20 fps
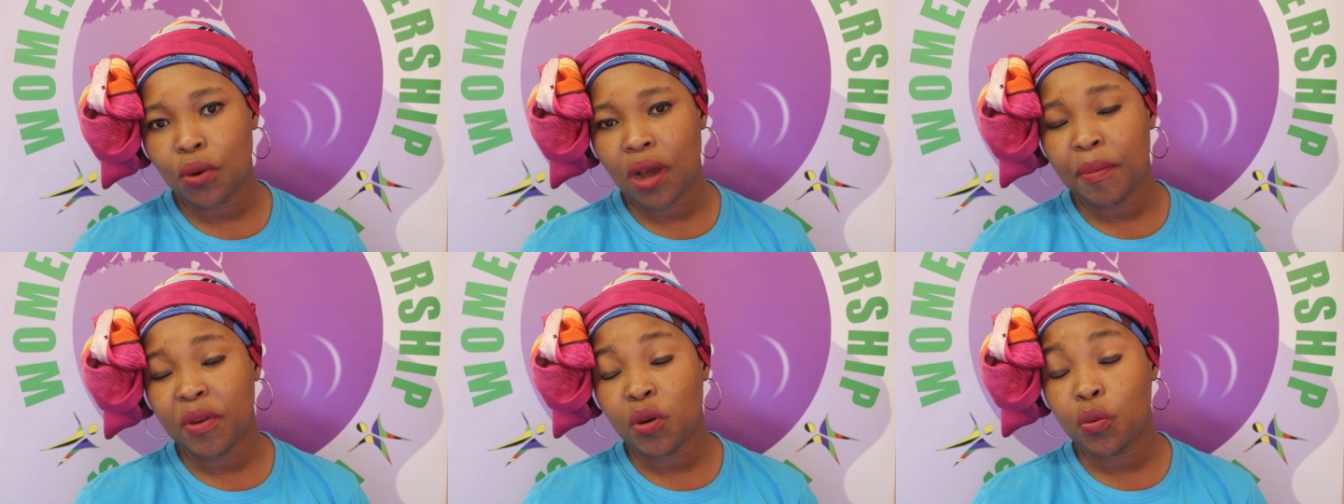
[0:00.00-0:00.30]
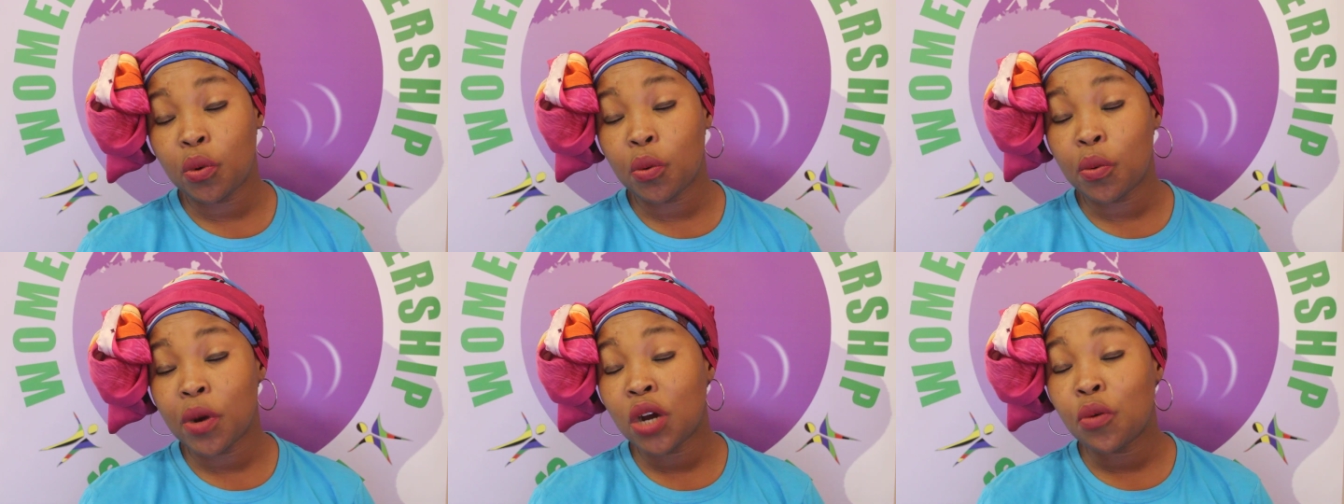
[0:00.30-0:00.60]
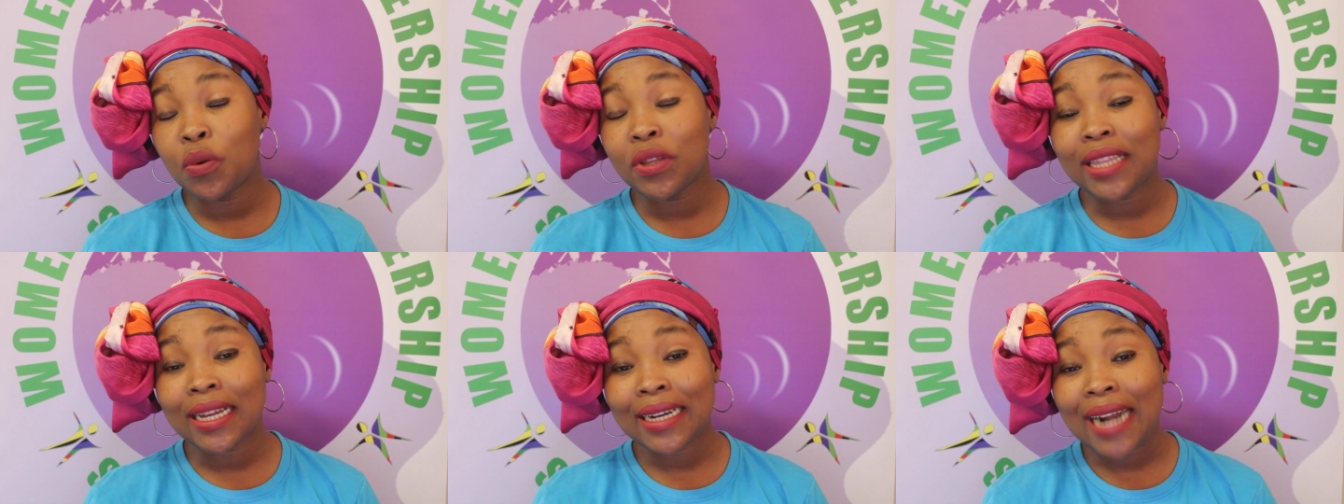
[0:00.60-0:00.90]
I mean, we
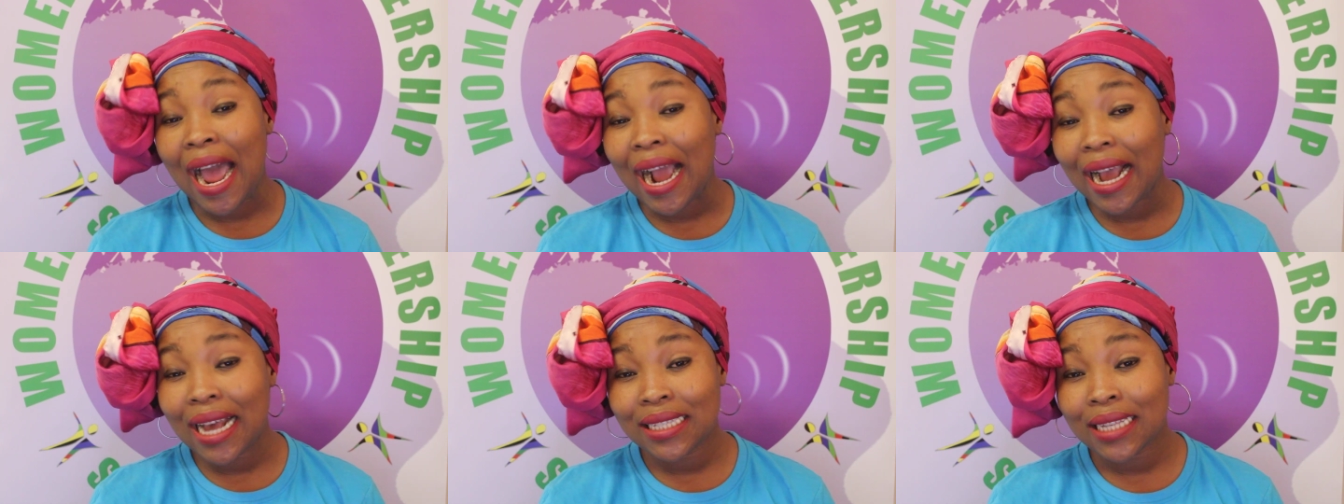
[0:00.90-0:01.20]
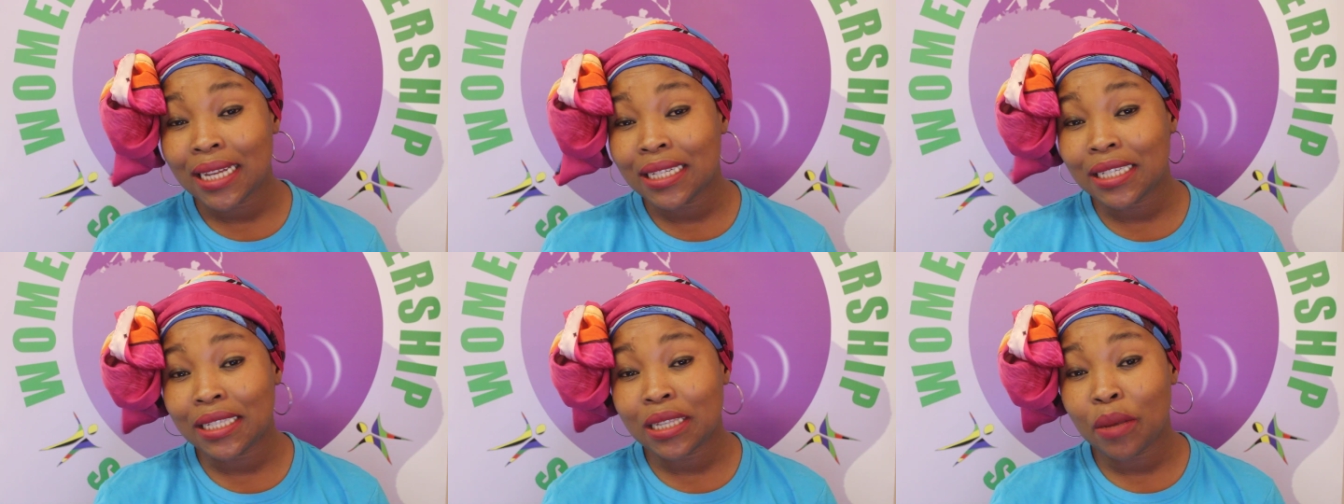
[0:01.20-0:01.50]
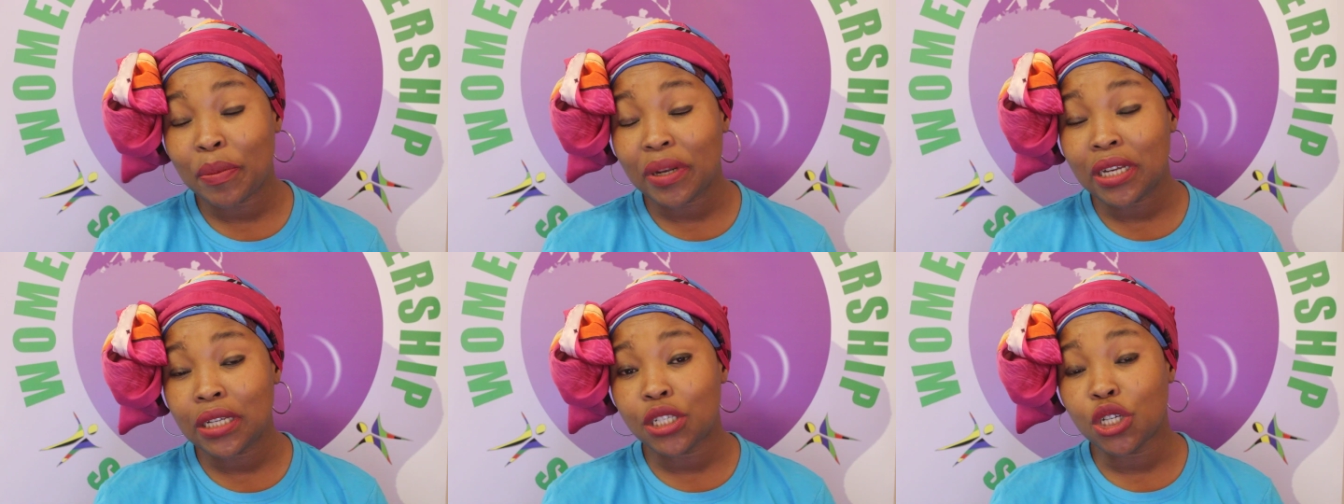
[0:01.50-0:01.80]
work with the Colors at
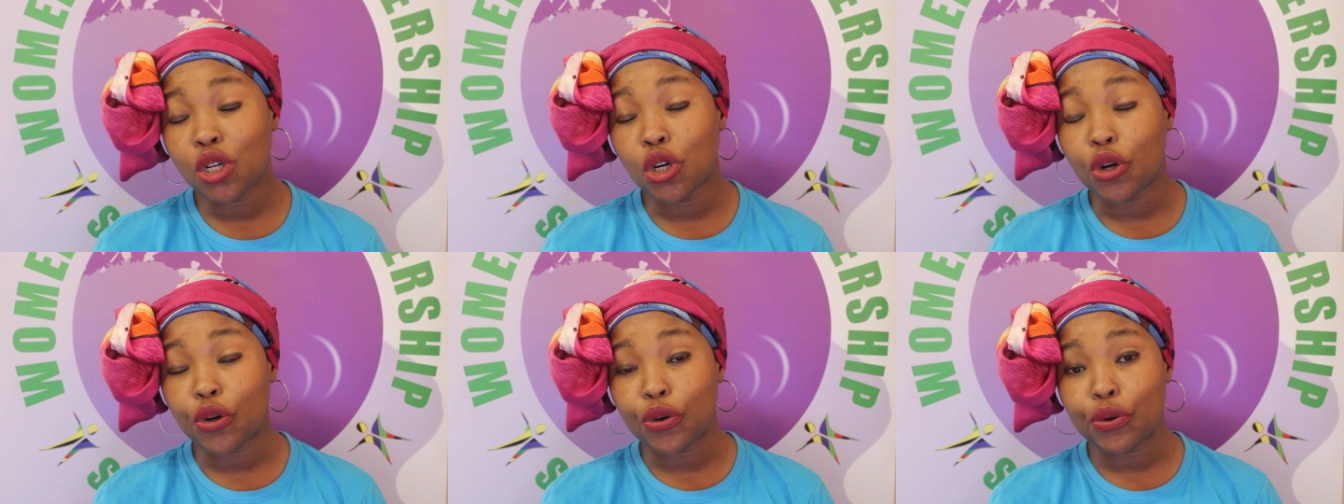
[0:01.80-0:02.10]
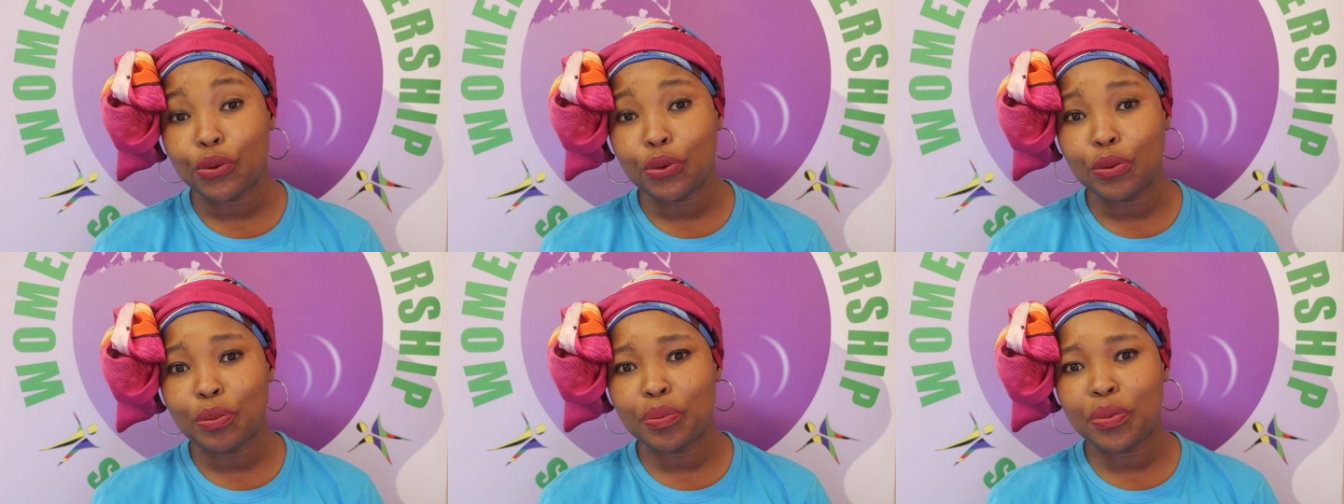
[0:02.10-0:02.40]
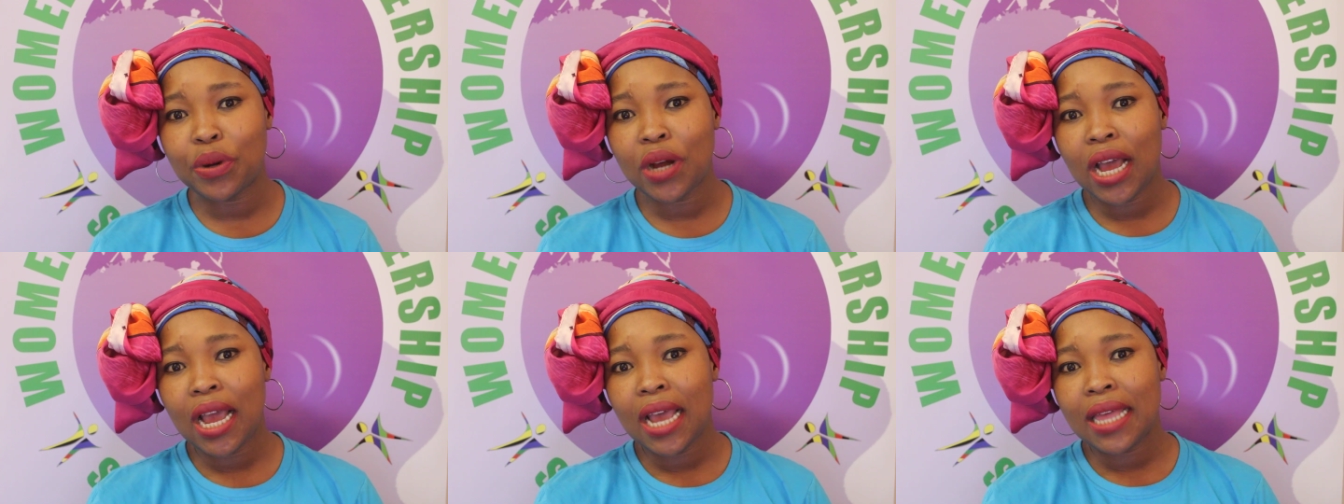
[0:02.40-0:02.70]
Disability
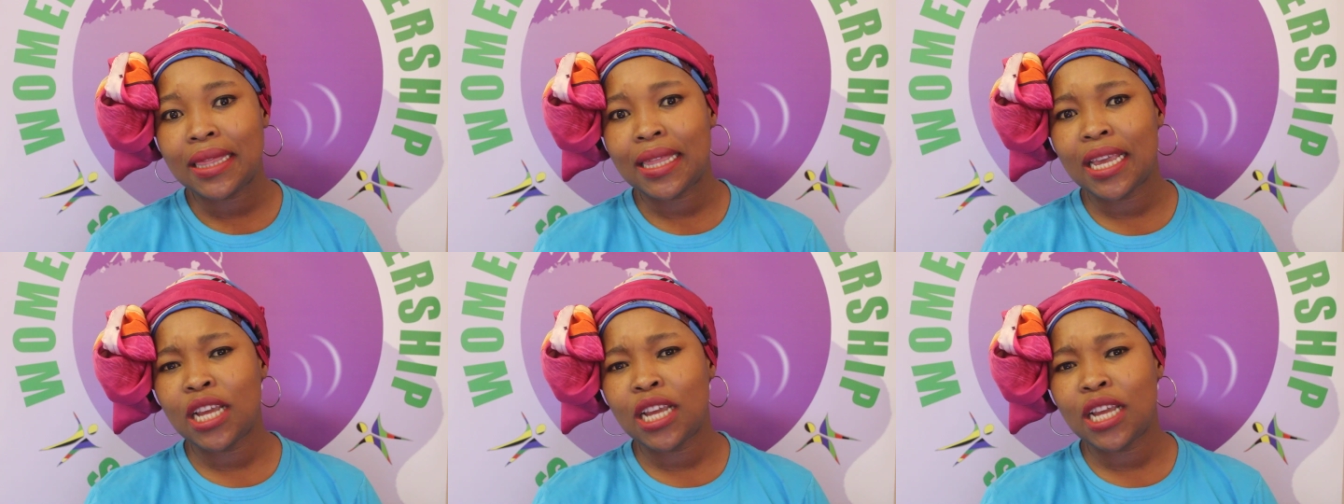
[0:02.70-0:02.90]
Group.